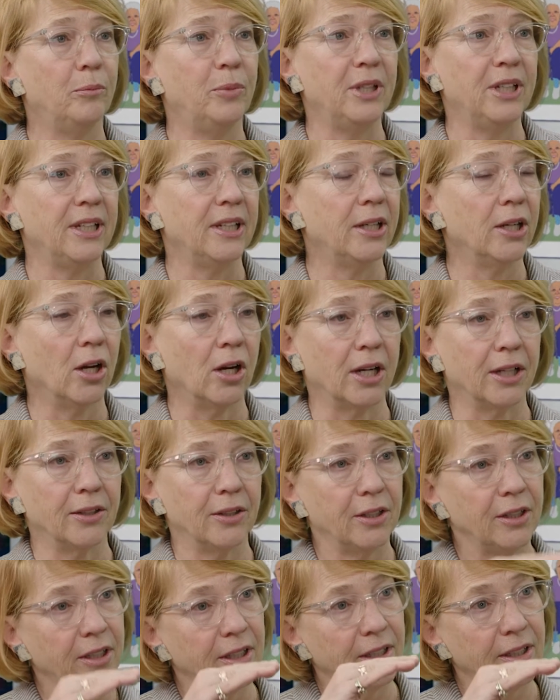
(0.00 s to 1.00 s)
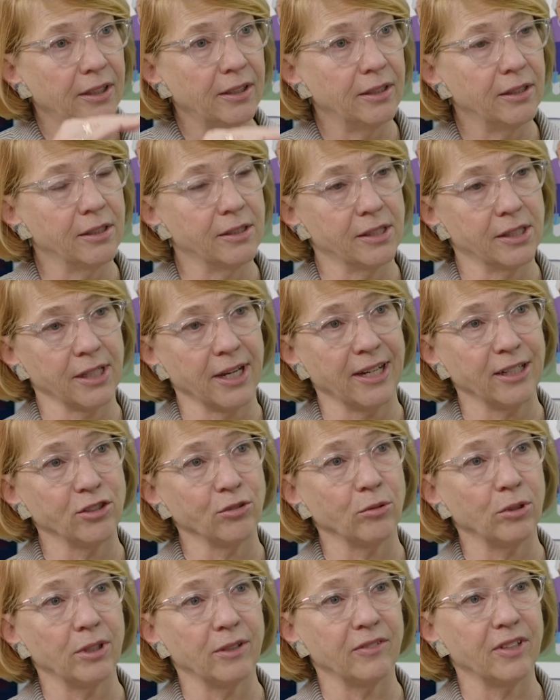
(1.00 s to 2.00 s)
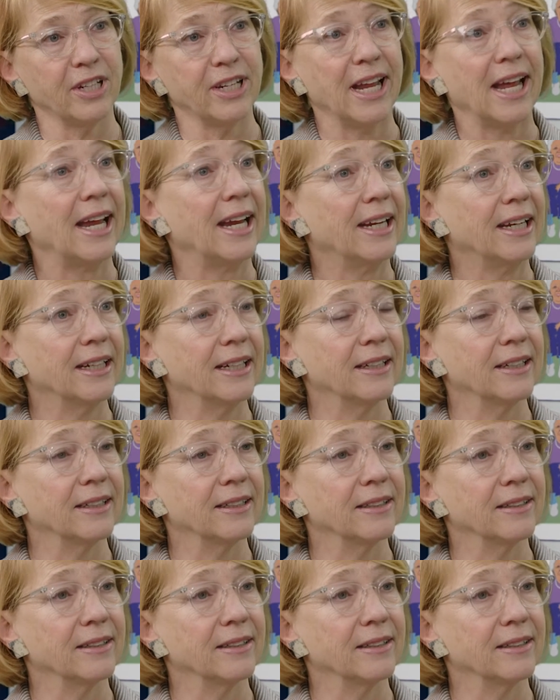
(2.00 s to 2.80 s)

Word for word: be on the schedule of the day?